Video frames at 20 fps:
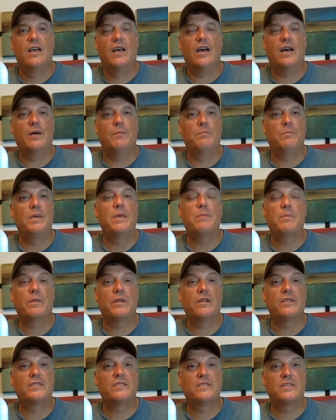um, people
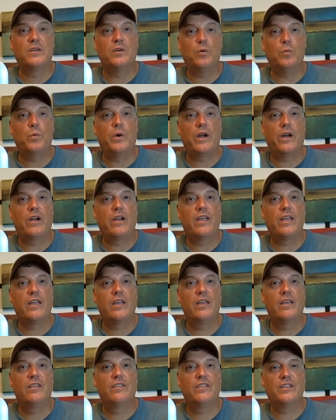are still
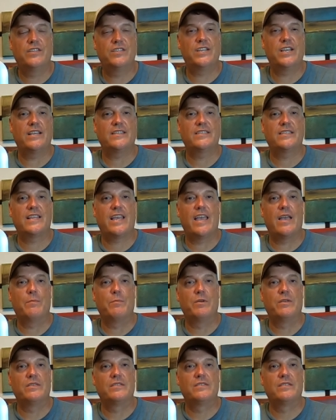wearing the chest
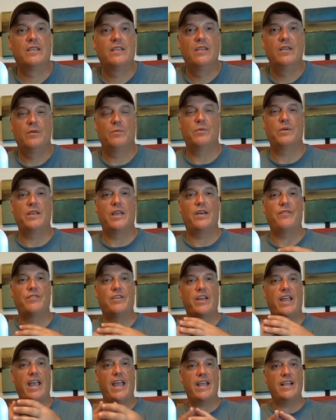cameras, where you have
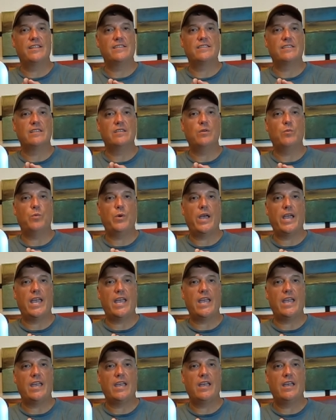your hands in the
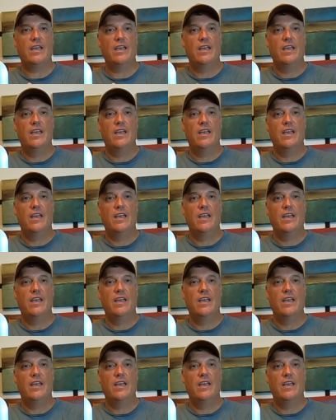way